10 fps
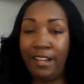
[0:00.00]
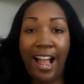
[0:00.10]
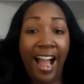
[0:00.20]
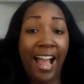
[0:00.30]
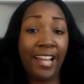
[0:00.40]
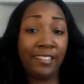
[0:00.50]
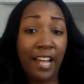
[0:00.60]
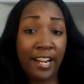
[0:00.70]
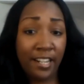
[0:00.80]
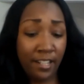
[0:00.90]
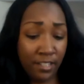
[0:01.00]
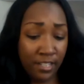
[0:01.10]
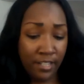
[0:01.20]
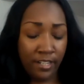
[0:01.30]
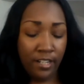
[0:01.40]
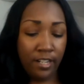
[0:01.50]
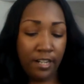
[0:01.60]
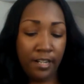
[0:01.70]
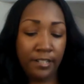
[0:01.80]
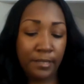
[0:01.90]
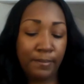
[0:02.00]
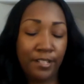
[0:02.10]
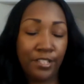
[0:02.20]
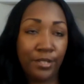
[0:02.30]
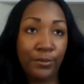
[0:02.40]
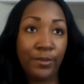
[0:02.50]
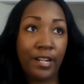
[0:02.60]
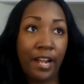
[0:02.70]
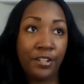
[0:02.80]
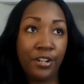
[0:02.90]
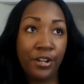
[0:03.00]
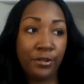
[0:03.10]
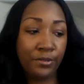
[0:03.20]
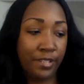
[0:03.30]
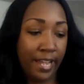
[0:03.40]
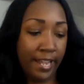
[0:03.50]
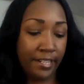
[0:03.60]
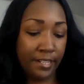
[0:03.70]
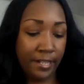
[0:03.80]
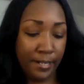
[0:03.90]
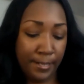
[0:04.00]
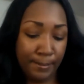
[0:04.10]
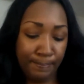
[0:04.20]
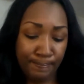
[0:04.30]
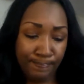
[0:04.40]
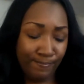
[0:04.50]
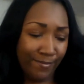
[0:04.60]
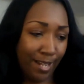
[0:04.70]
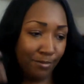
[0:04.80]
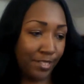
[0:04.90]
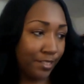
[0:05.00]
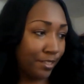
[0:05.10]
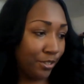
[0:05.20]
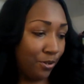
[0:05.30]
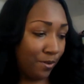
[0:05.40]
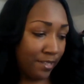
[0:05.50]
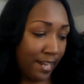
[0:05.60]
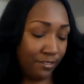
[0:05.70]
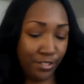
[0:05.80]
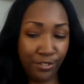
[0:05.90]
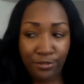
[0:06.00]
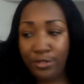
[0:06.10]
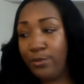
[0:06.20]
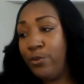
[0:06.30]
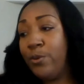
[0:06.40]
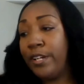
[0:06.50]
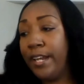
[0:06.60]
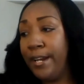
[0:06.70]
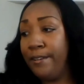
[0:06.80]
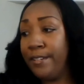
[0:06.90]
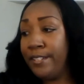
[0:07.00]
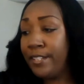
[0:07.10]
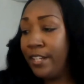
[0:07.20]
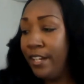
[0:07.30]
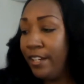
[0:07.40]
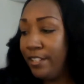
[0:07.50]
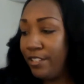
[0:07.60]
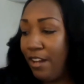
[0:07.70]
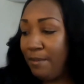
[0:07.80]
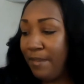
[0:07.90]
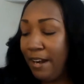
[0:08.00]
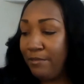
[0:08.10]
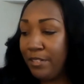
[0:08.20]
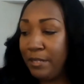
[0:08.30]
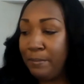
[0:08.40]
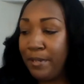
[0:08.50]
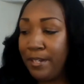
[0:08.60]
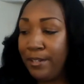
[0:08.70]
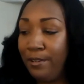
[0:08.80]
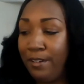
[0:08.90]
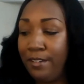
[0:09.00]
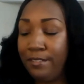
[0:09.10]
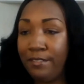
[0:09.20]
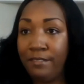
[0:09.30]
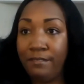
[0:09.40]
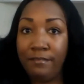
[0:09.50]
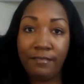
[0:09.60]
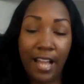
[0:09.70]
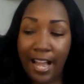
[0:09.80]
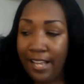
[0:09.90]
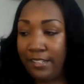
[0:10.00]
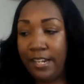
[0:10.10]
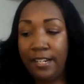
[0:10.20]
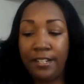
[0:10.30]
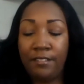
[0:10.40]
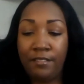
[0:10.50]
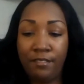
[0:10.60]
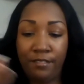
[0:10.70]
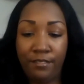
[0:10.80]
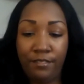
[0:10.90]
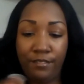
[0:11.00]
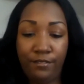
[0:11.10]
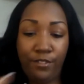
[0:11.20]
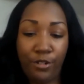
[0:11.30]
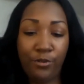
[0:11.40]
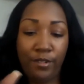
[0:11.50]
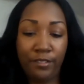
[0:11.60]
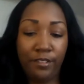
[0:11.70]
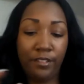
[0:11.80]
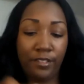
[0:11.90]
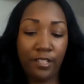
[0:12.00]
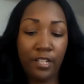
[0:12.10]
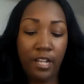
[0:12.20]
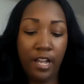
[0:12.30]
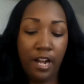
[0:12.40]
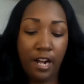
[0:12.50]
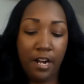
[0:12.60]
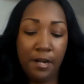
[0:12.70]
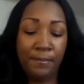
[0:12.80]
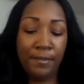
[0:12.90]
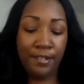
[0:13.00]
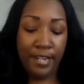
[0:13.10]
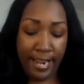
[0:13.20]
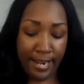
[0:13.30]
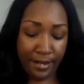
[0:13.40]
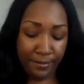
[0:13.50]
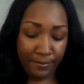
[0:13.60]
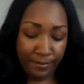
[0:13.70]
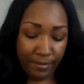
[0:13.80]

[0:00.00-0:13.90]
highlighting, especially when I know that I'm just going out to do some quick errands. So I'm not really big on the highlighting for quick looks. Now